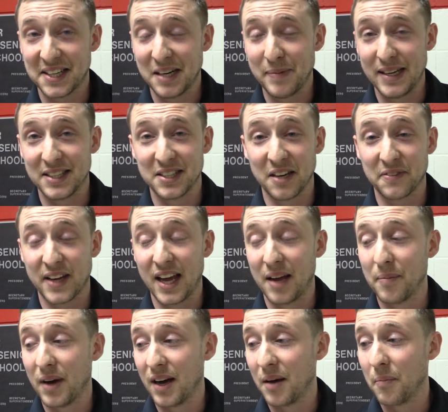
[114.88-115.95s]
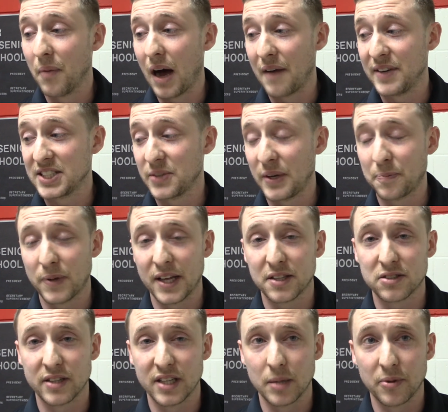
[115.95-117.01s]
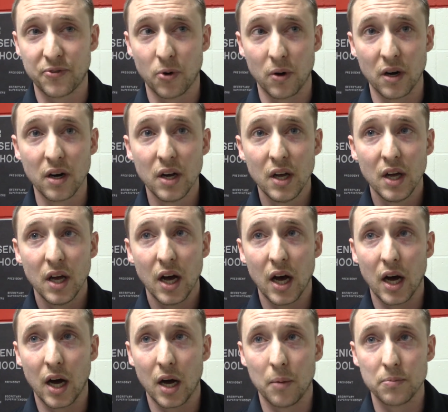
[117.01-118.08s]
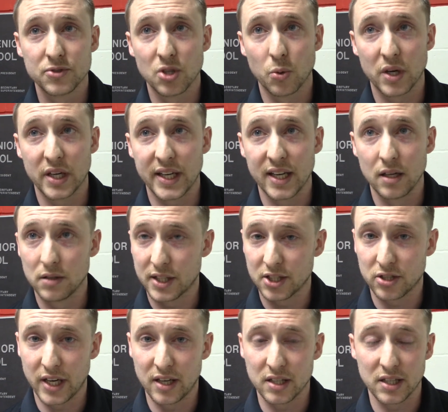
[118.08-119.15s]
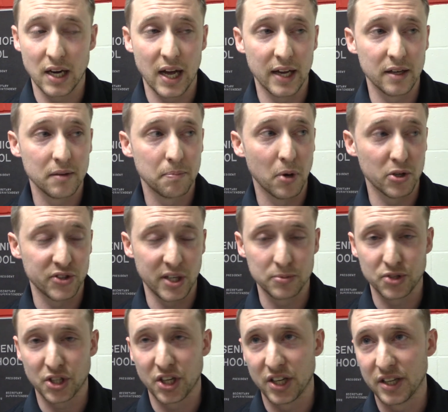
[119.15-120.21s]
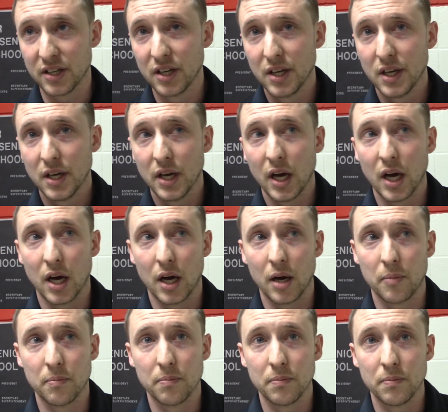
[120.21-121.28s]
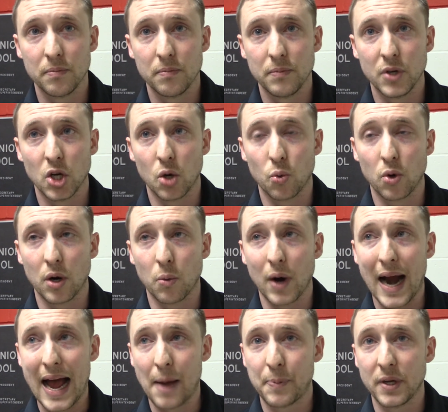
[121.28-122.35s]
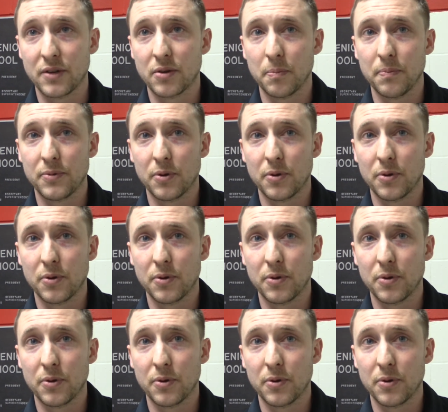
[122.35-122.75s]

to be a tough game. Um, obviously, we played Clarinda before, um, so we're going to get a look at Treynor tonight. Both teams are good. Um, you know, we're, we're happy to, to